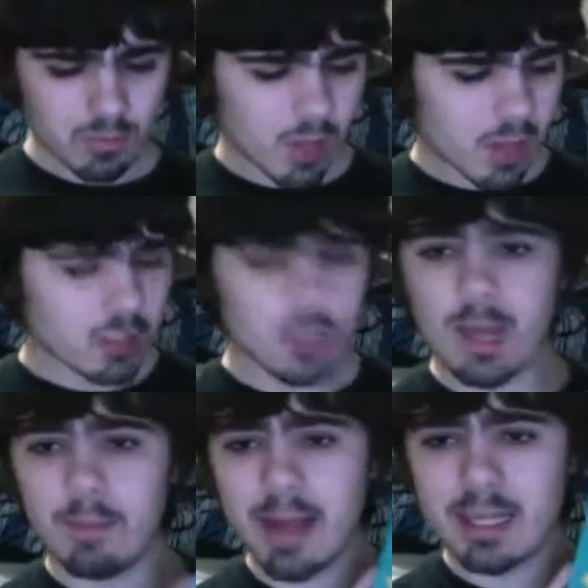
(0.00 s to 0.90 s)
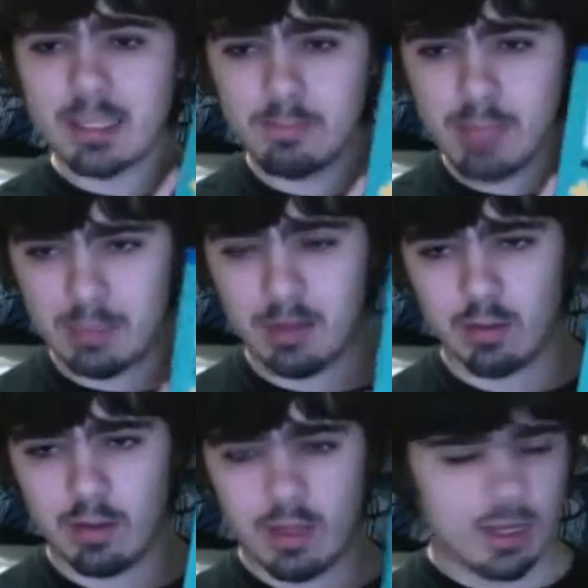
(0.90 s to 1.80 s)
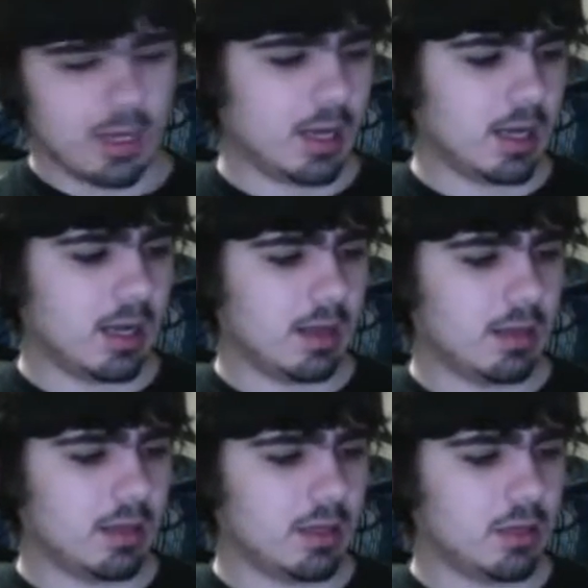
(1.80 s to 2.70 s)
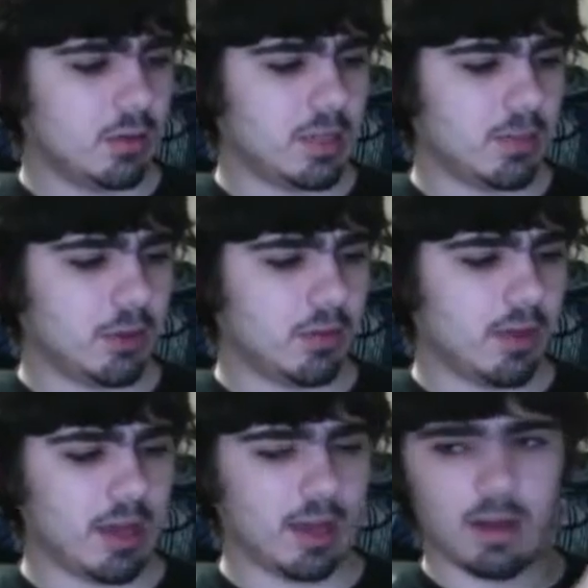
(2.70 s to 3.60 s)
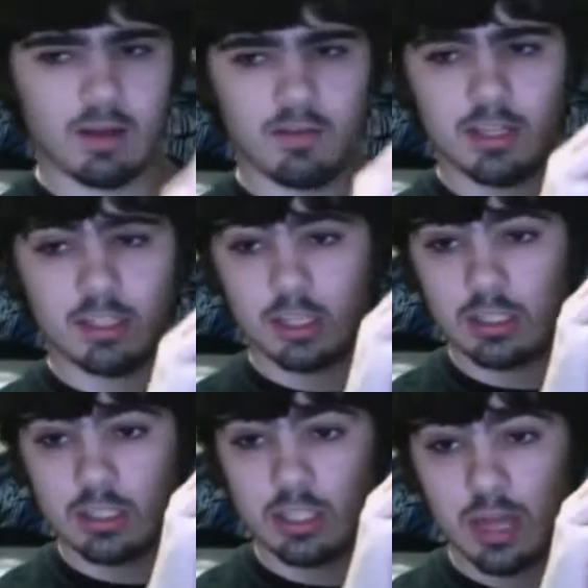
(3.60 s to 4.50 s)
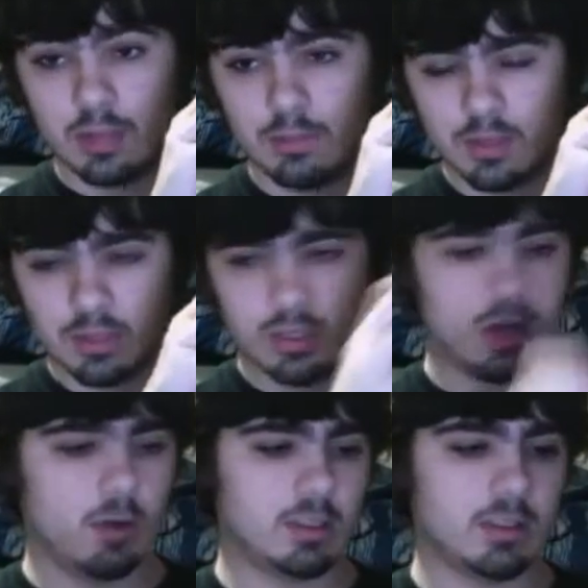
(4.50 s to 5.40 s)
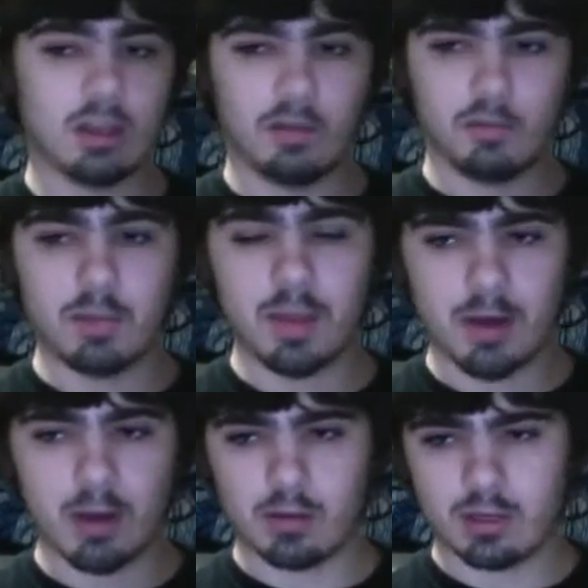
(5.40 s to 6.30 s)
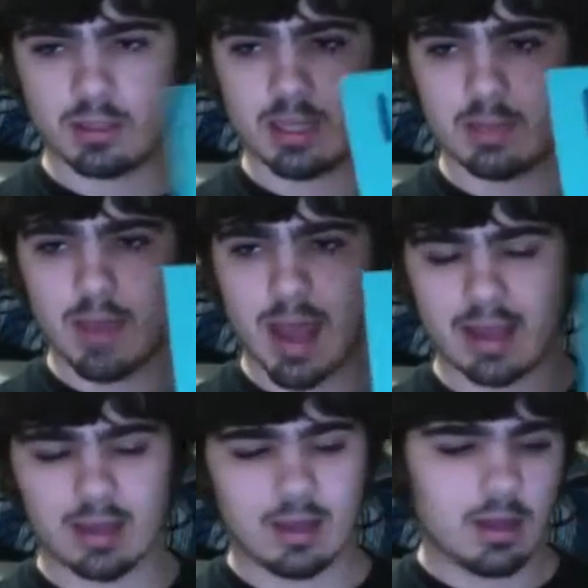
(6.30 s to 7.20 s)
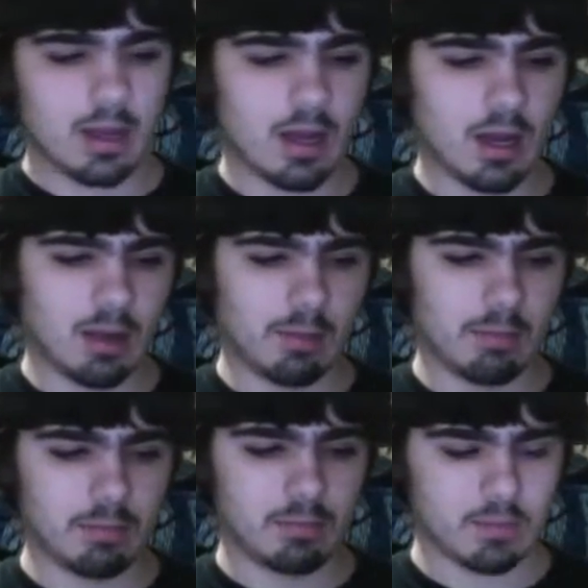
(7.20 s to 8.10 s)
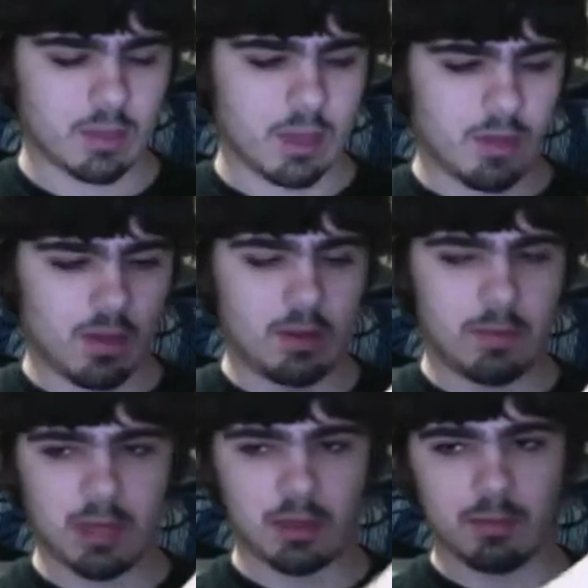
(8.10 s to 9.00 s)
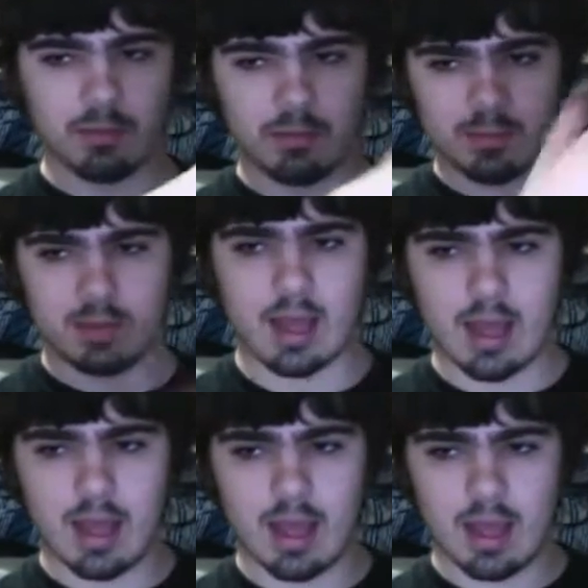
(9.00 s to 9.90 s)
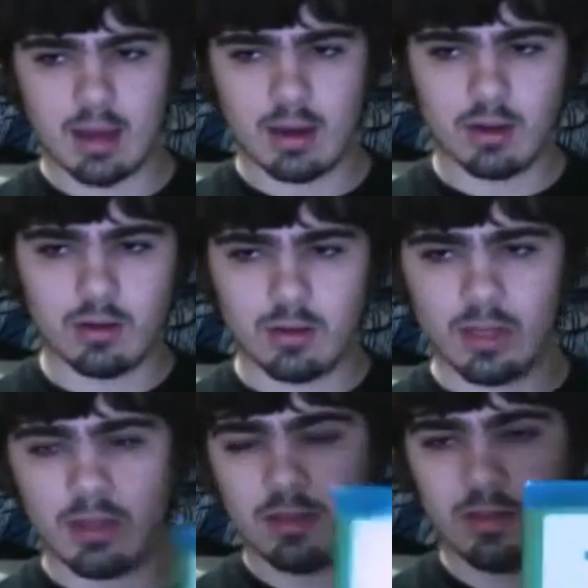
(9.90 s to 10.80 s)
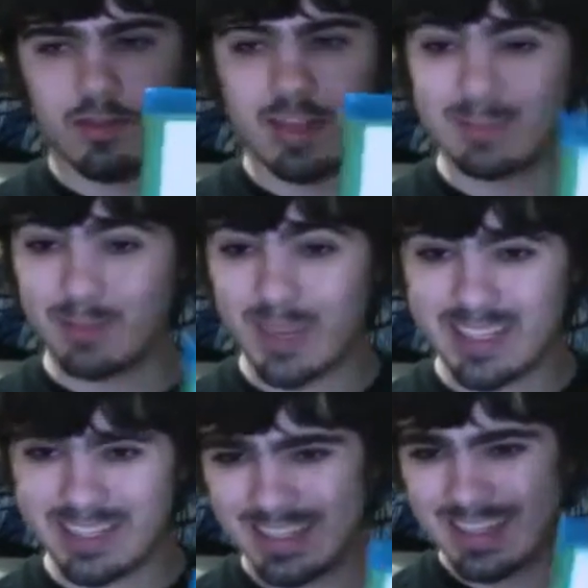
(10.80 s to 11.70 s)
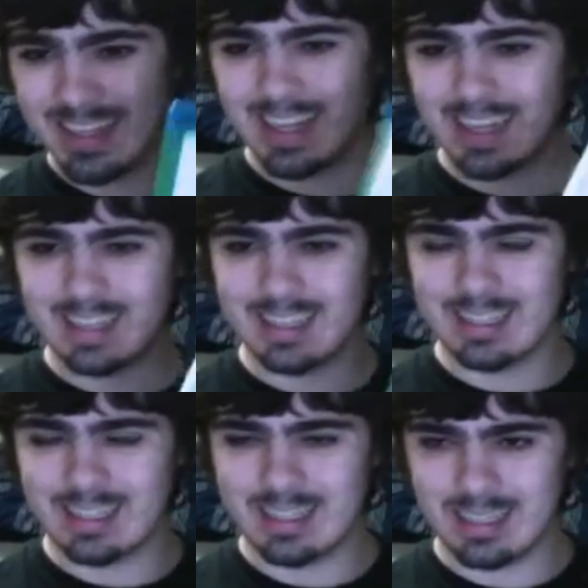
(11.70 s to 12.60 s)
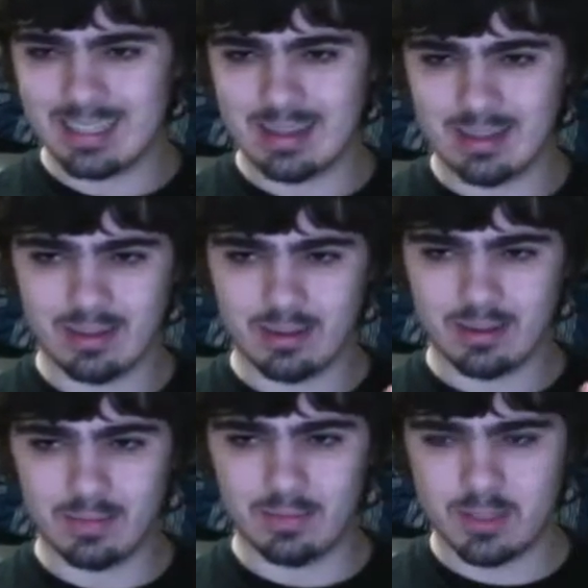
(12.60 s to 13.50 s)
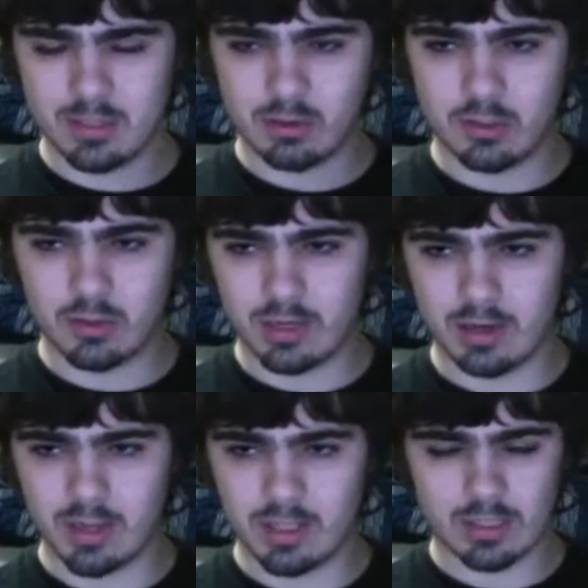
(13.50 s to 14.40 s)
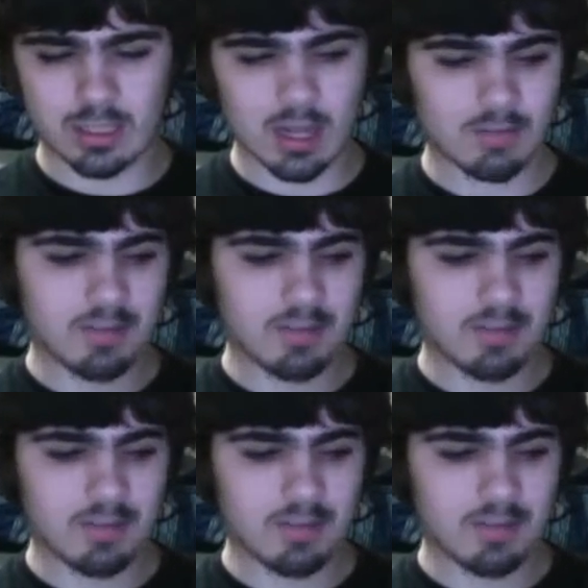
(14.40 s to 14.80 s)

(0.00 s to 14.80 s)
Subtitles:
So yeah, back to BMO. They do the typical thing of it's a shell. So it starts off with BMO, and it's got the back, and then you peel them, and underneath the faceplate is little circuitry and all that sort of stuff,